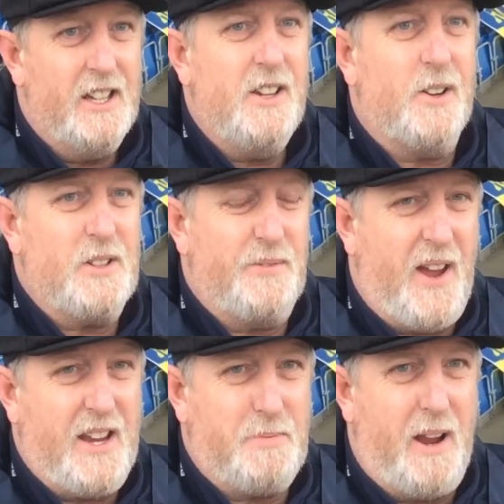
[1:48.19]
The Oxford
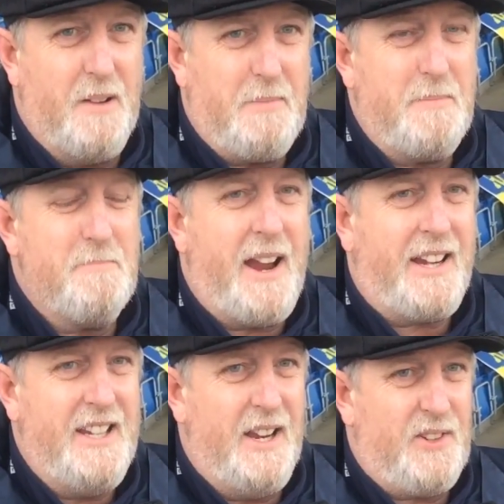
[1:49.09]
fans behind me,
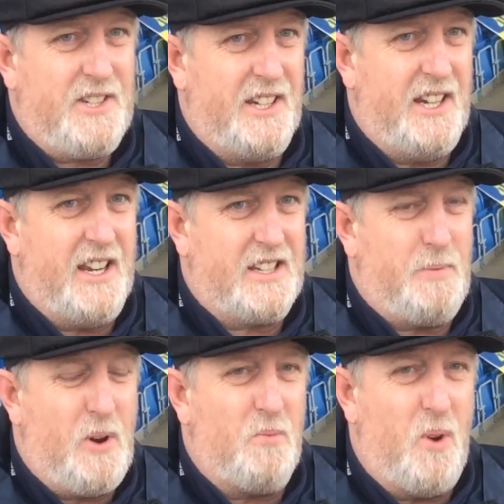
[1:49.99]
magnificent in their
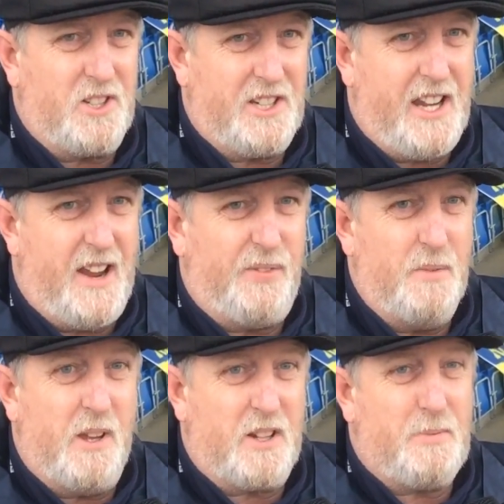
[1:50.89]
support once again from
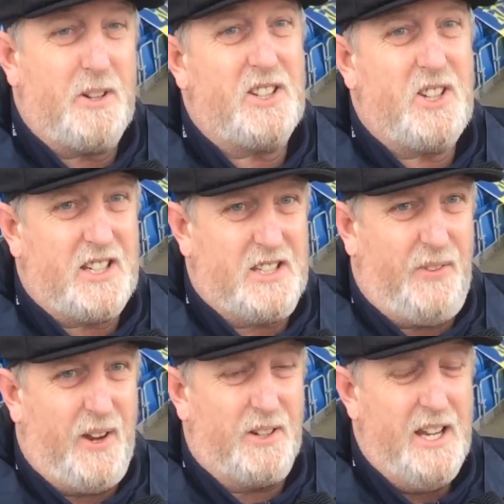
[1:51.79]
Middlesbrough to
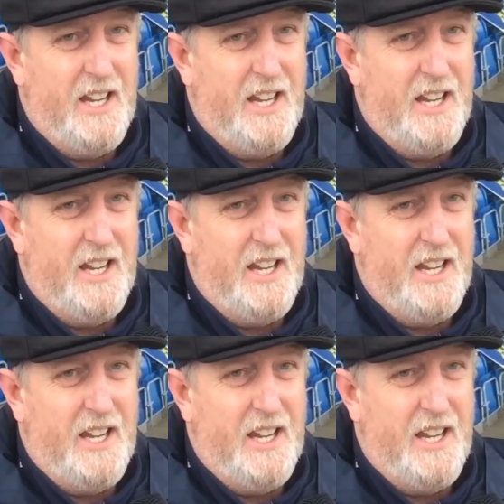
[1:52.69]
Chesterfield